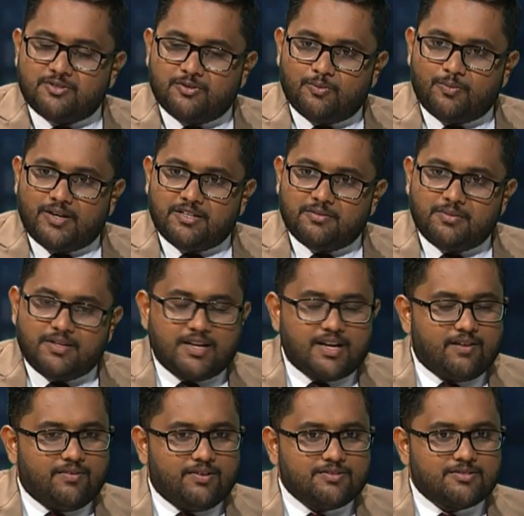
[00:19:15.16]
might be
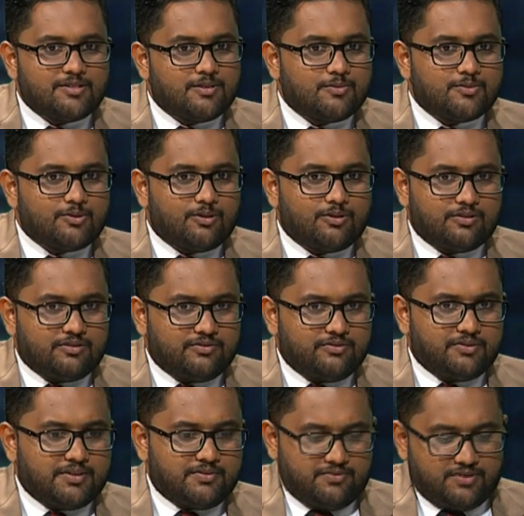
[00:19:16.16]
having some sort
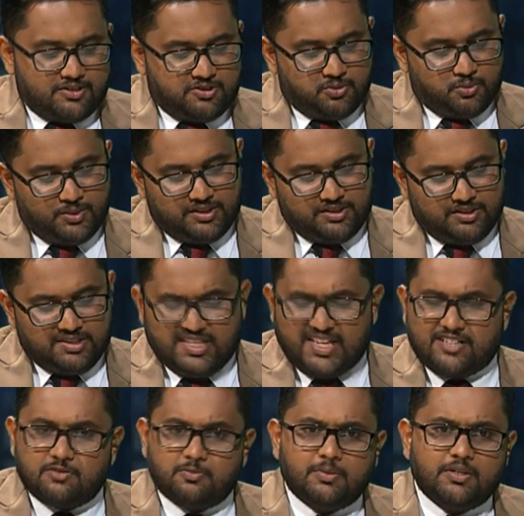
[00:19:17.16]
of a fuss with
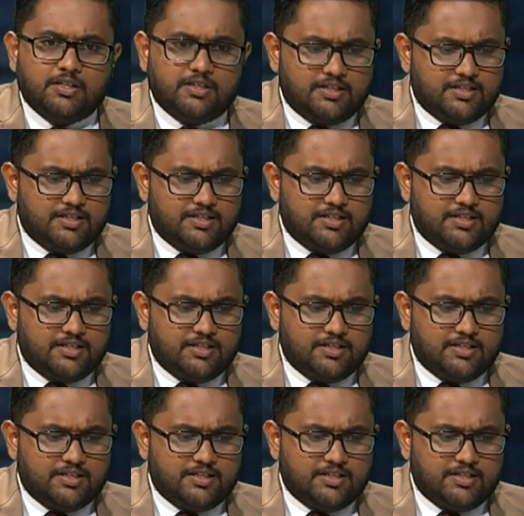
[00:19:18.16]
that burn.